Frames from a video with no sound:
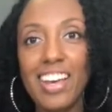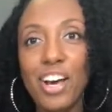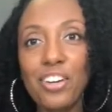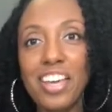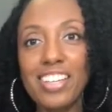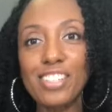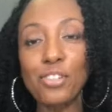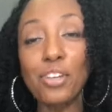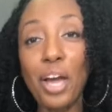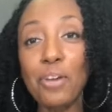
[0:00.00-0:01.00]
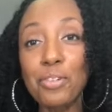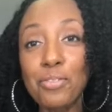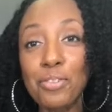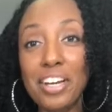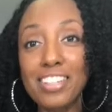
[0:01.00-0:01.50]
Okay, so now
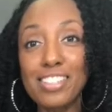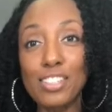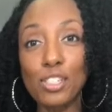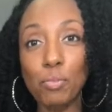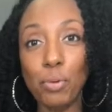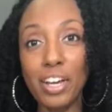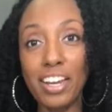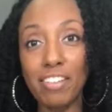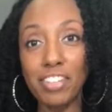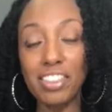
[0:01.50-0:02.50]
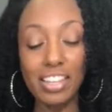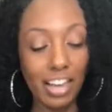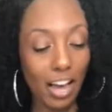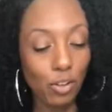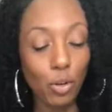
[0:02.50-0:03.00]
we're ready to spread everything
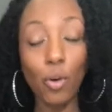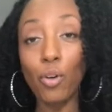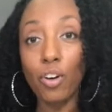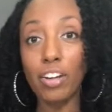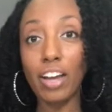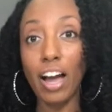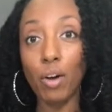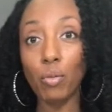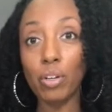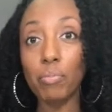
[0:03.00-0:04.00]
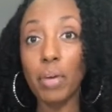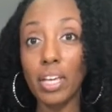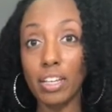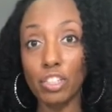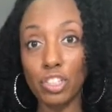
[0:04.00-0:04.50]
out on our
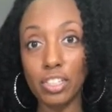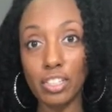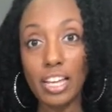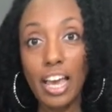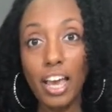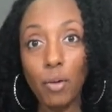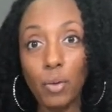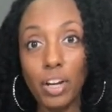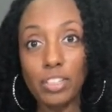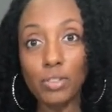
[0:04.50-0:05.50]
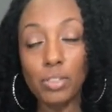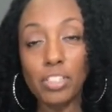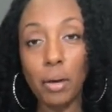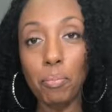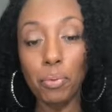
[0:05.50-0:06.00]
baking sheet. And what I do is
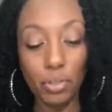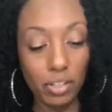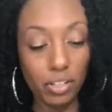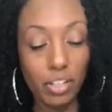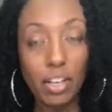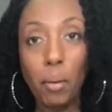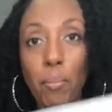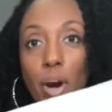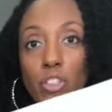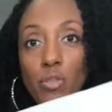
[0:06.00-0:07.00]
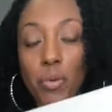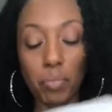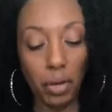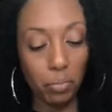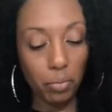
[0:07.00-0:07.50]
I put parchment
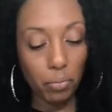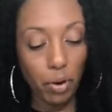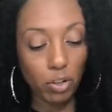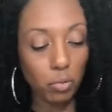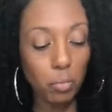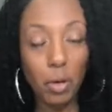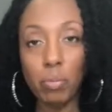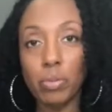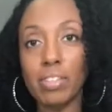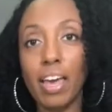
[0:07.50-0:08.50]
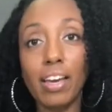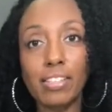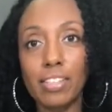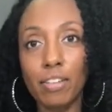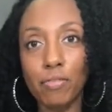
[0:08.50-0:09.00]
paper. Parchment paper is
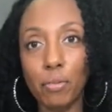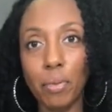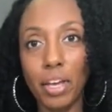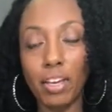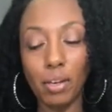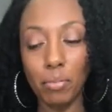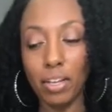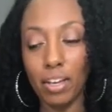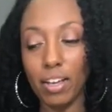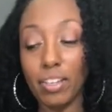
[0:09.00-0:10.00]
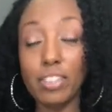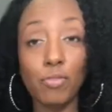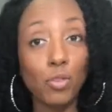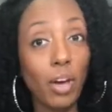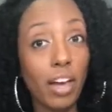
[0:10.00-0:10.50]
excellent for baking because
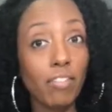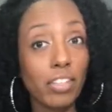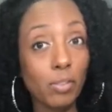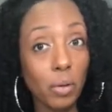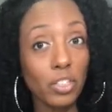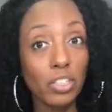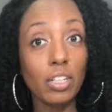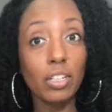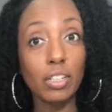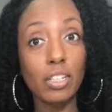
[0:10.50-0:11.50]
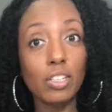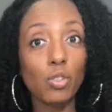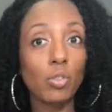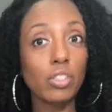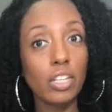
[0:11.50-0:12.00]
if you have especially cookies
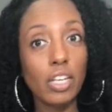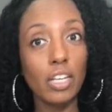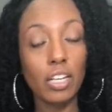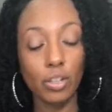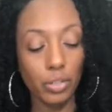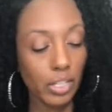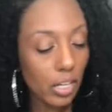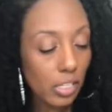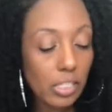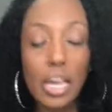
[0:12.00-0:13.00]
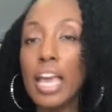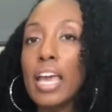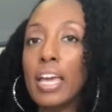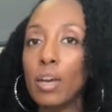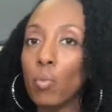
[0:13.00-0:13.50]
or sticky ingredients,
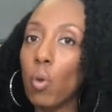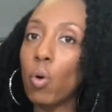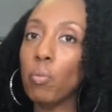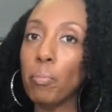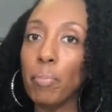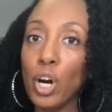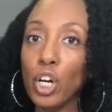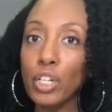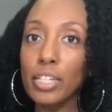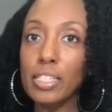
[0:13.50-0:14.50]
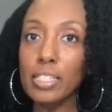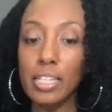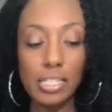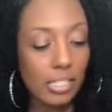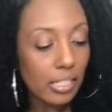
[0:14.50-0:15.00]
it won't burn as
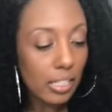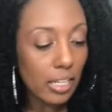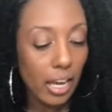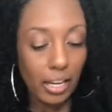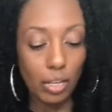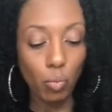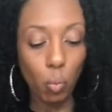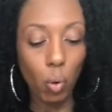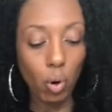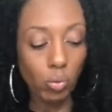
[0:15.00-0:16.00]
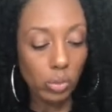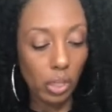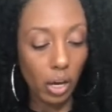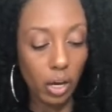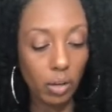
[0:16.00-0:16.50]
easily and it won't
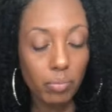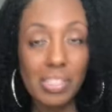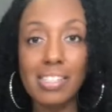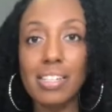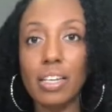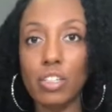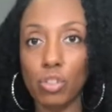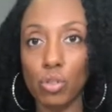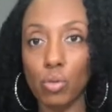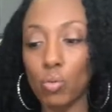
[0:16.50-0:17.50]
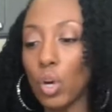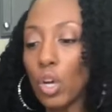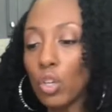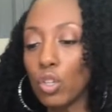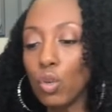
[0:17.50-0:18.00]
stick to
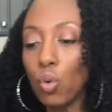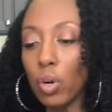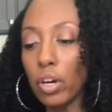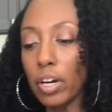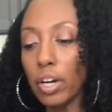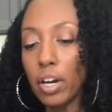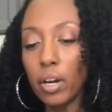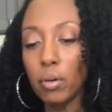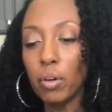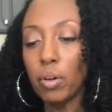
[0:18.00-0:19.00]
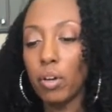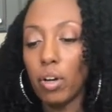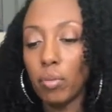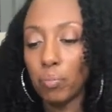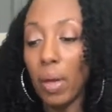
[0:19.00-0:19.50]
your
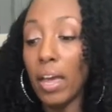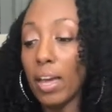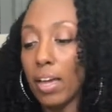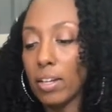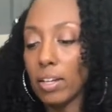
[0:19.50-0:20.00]
pan.